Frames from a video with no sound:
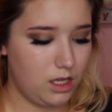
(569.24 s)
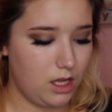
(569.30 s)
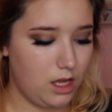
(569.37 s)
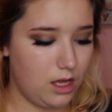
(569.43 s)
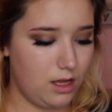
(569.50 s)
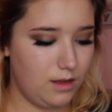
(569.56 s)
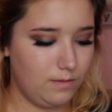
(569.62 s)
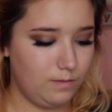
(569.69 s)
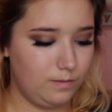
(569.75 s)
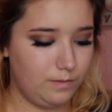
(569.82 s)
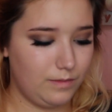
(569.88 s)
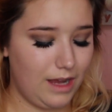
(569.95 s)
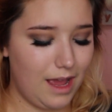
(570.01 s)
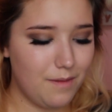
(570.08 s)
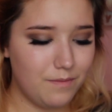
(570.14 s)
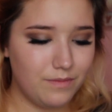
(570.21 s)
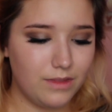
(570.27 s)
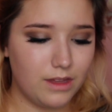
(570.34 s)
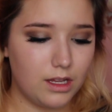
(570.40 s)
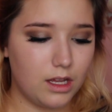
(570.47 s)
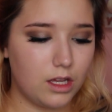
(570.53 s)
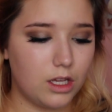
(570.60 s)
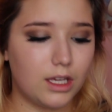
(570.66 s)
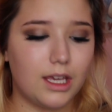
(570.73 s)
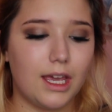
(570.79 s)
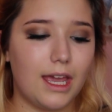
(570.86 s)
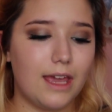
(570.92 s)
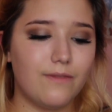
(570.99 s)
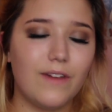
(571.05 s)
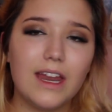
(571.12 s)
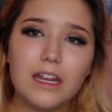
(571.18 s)

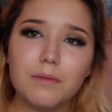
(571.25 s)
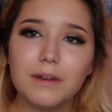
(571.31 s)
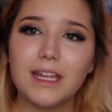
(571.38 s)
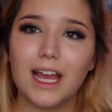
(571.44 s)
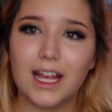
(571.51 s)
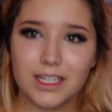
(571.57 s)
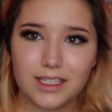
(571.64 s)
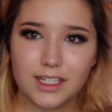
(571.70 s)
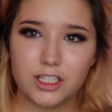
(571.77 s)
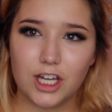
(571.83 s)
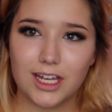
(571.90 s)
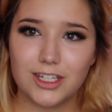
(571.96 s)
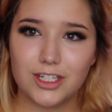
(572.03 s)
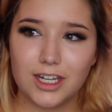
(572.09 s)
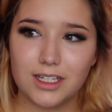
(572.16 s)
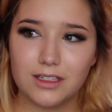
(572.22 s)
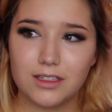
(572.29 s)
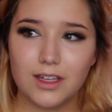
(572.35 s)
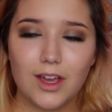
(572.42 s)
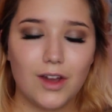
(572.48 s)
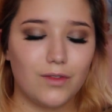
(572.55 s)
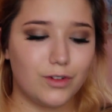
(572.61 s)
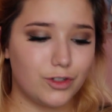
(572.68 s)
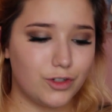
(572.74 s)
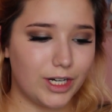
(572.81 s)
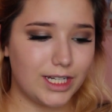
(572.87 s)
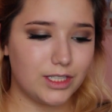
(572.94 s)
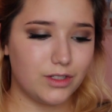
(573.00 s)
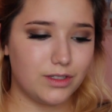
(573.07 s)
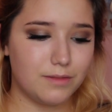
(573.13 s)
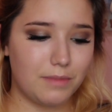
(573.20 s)
If anybody has suggestions for
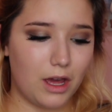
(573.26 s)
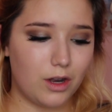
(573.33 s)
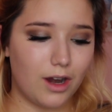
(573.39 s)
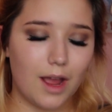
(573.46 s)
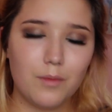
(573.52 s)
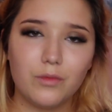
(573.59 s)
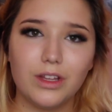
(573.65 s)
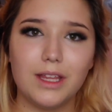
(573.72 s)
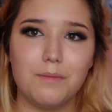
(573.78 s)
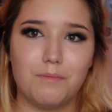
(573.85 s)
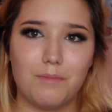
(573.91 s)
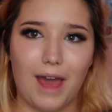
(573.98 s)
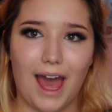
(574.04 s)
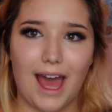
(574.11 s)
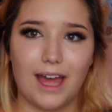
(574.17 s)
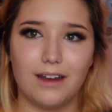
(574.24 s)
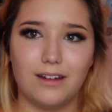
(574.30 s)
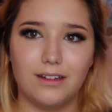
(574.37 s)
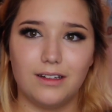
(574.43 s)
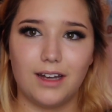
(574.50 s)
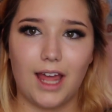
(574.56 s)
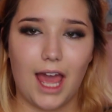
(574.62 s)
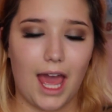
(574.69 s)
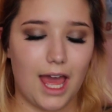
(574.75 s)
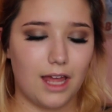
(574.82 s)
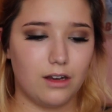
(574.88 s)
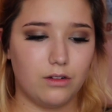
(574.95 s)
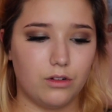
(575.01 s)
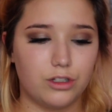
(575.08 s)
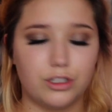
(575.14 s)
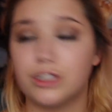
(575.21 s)
translucent powder, I'm really bad
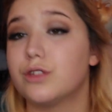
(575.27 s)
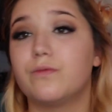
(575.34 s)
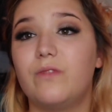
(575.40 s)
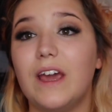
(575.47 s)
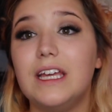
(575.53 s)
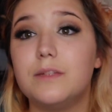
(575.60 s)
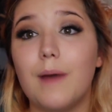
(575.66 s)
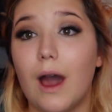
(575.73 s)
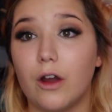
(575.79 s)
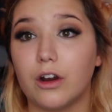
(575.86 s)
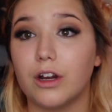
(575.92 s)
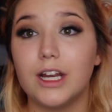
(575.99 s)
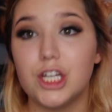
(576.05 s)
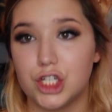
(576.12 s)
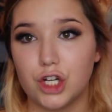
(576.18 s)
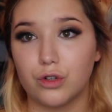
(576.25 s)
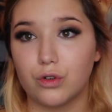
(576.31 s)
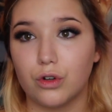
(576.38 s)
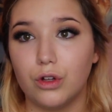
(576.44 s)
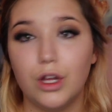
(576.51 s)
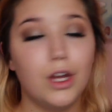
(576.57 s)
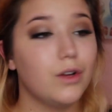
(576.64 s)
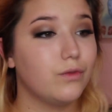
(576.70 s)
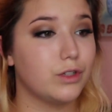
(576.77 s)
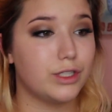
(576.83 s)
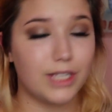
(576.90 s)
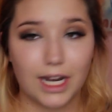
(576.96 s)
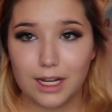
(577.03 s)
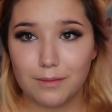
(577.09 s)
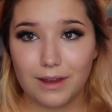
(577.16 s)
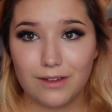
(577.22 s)
at, or just face powder in general, for
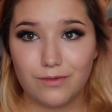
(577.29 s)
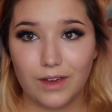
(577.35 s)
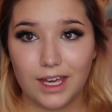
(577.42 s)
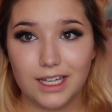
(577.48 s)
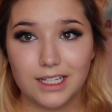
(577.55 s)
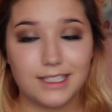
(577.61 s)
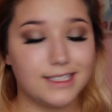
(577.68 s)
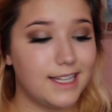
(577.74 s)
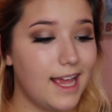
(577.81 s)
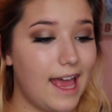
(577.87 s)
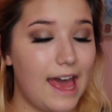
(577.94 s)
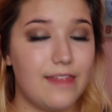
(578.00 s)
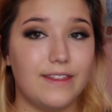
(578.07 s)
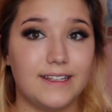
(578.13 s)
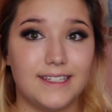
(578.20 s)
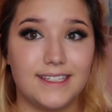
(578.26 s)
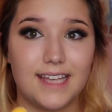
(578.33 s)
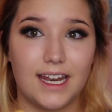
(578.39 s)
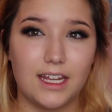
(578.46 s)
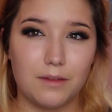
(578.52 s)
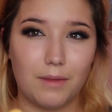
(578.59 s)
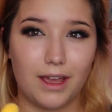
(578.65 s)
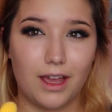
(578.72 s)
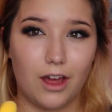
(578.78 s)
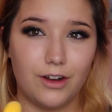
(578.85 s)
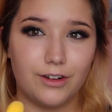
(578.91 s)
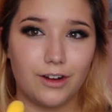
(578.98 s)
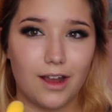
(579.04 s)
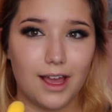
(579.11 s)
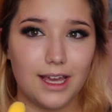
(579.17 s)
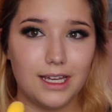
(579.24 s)
setting my face and then setting my
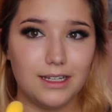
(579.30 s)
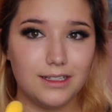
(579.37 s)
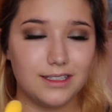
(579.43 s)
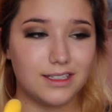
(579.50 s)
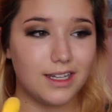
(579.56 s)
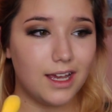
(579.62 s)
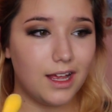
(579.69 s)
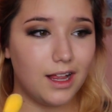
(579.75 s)
under eyes.